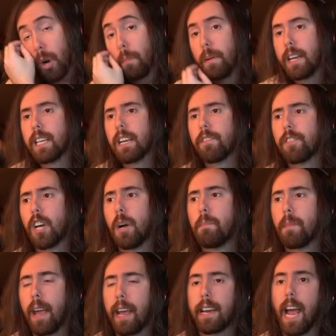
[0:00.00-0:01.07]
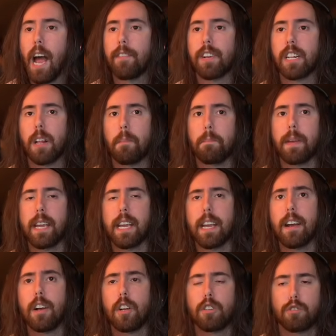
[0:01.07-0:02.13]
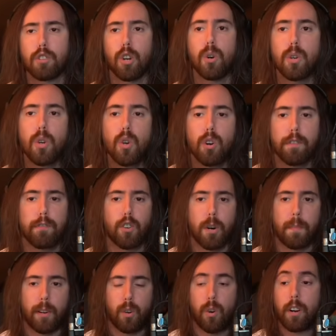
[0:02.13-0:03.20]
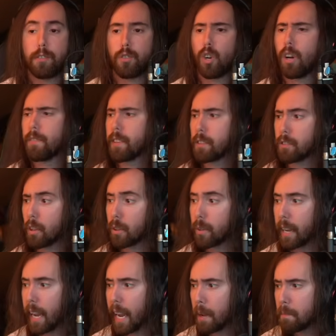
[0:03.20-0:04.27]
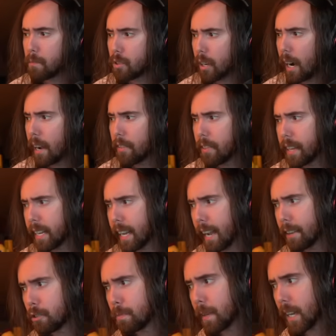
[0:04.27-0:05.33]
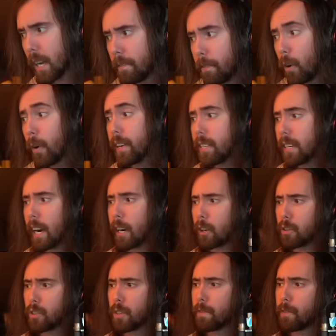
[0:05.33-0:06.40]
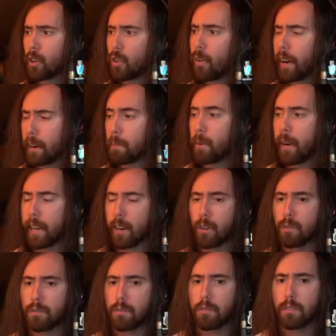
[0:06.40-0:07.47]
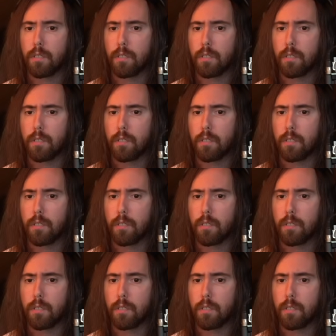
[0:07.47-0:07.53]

many of them and having them be so uniform across all these other games, I think has become very tiresome for a lot of players